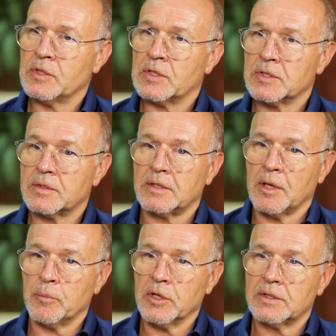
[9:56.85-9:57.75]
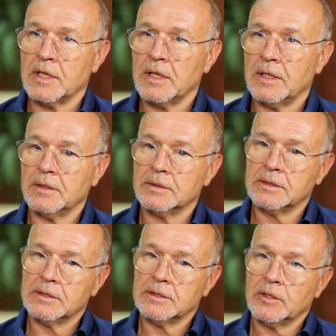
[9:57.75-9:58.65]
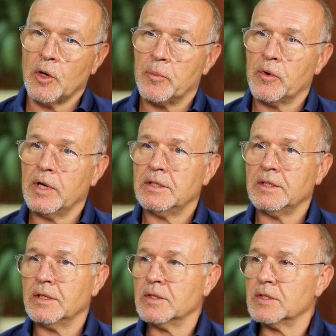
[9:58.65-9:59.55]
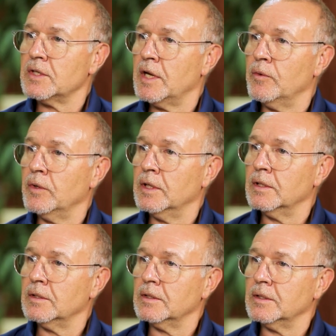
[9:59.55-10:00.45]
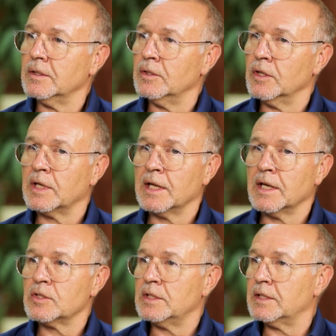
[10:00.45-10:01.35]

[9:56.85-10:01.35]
just Del Monte operating in this area can actually